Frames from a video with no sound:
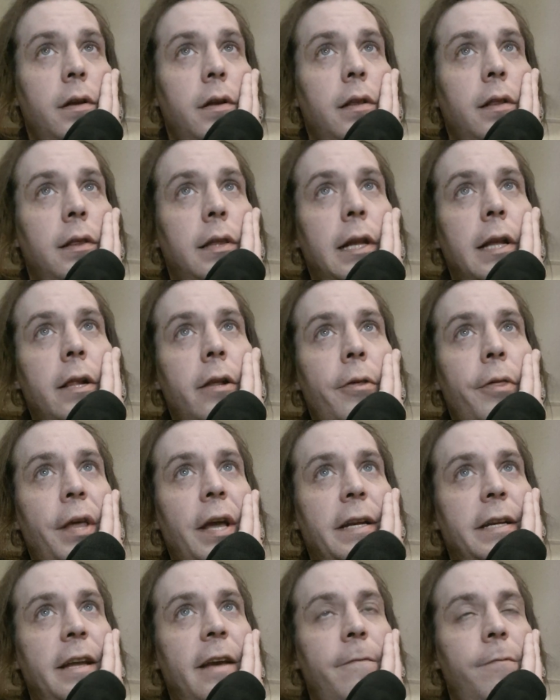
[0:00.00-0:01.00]
Lilith, I
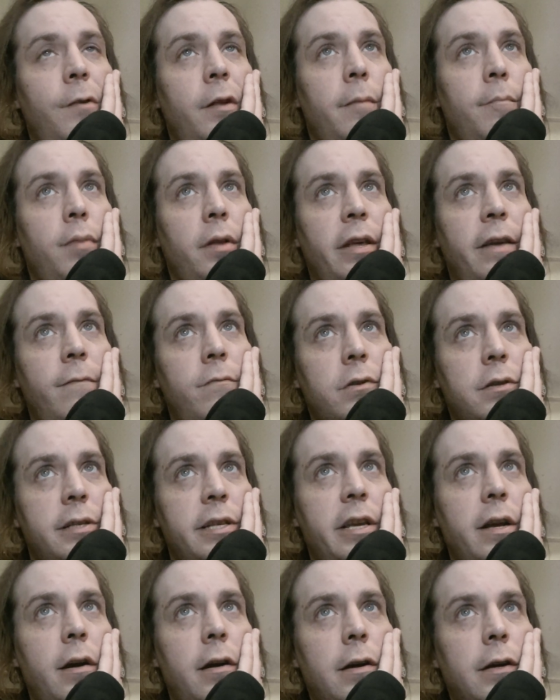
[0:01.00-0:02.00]
definitely believe, was
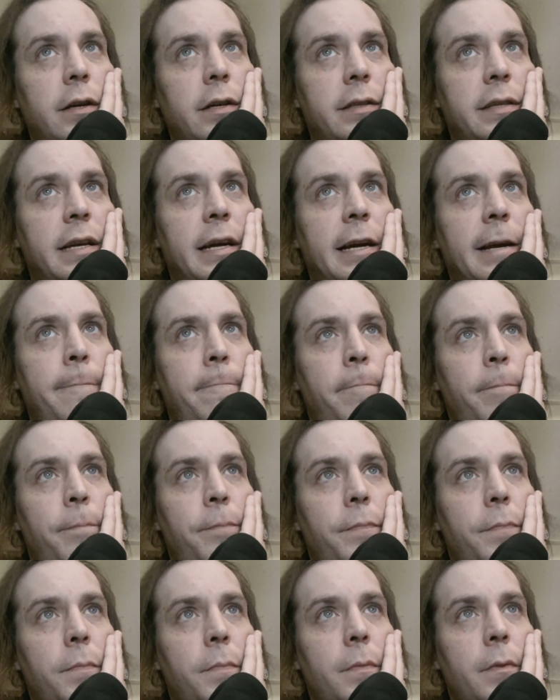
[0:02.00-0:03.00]
the archetype
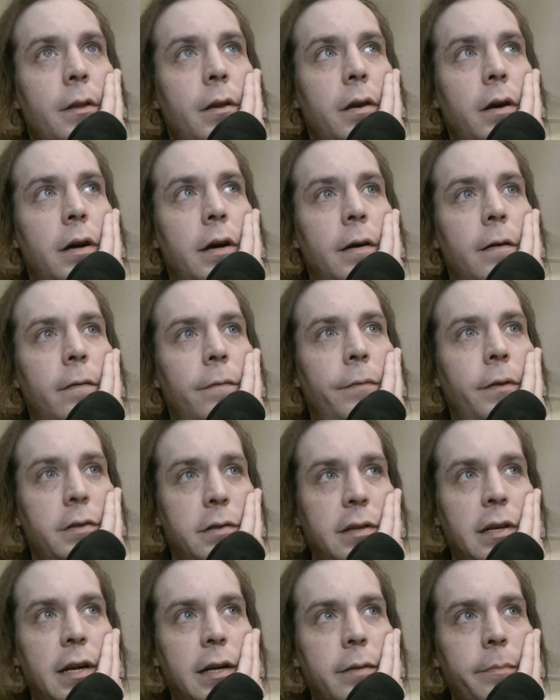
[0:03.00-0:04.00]
of the
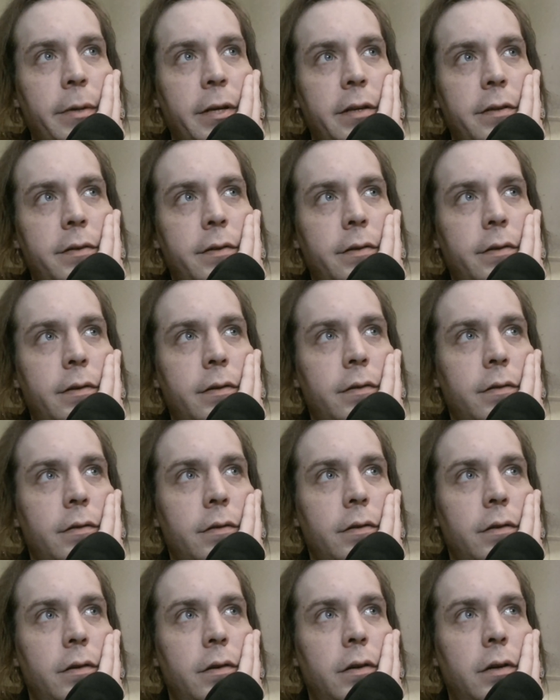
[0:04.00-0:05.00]
succubus.
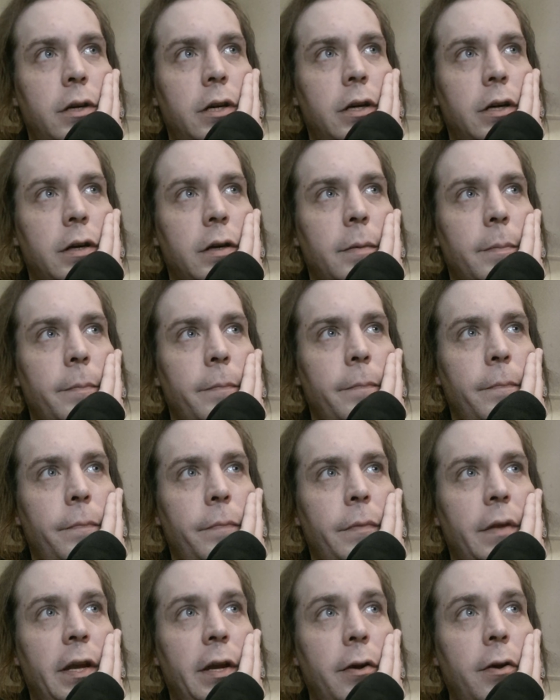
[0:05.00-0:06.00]
And
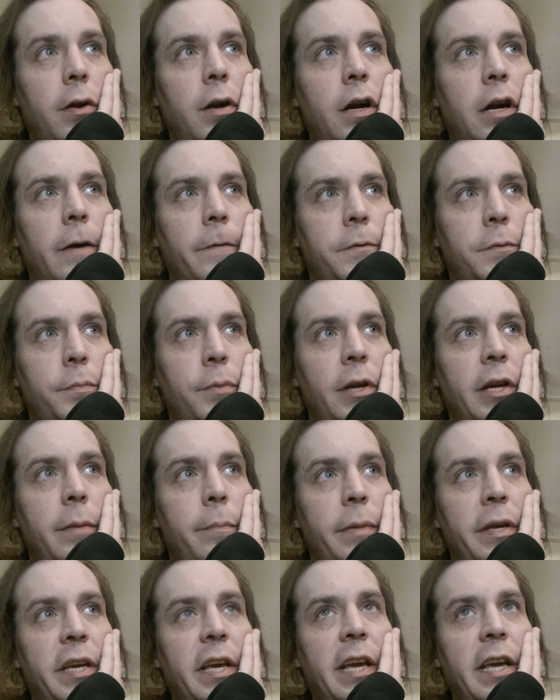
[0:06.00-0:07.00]
her offspring
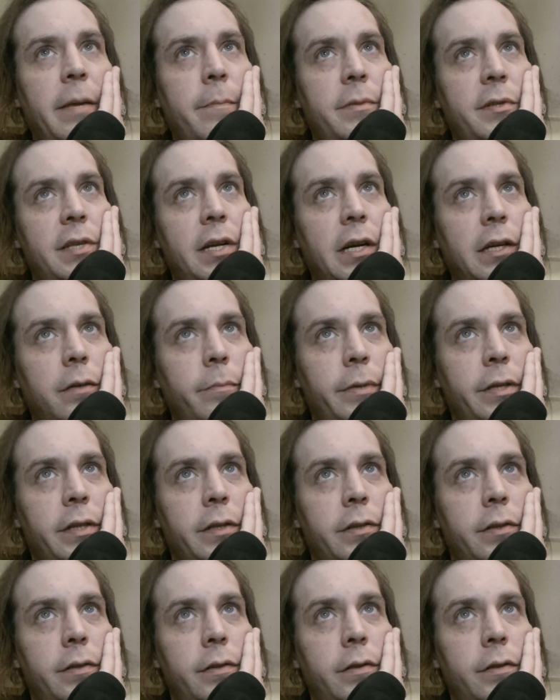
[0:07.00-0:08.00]
became
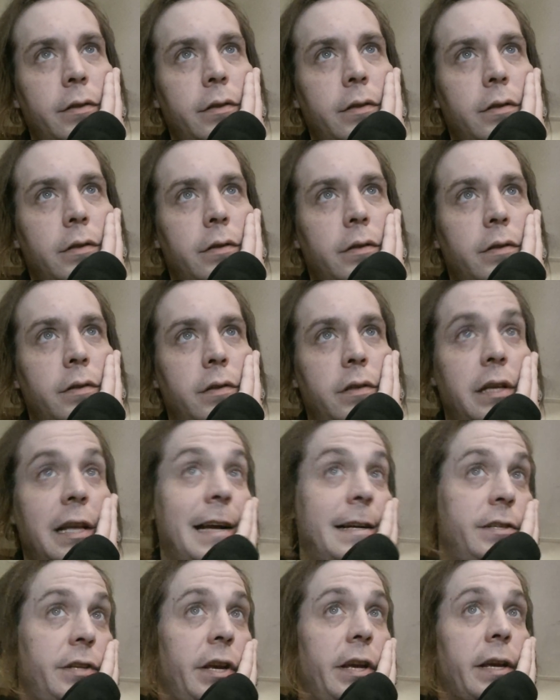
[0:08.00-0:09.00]
succubus
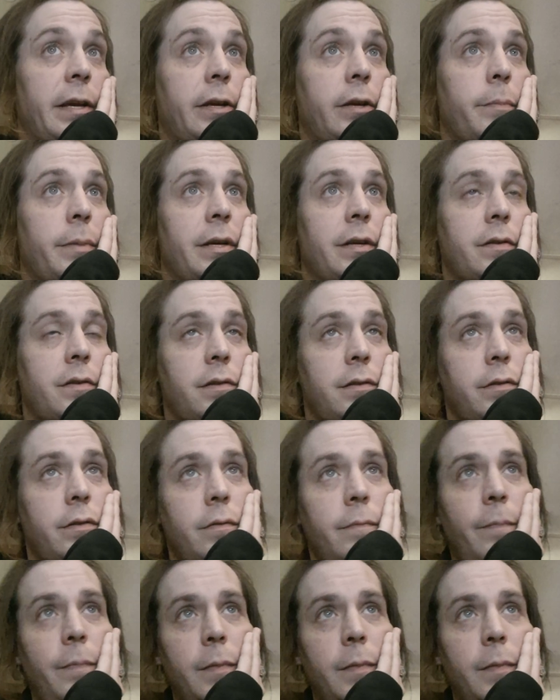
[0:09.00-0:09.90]
/ incubus.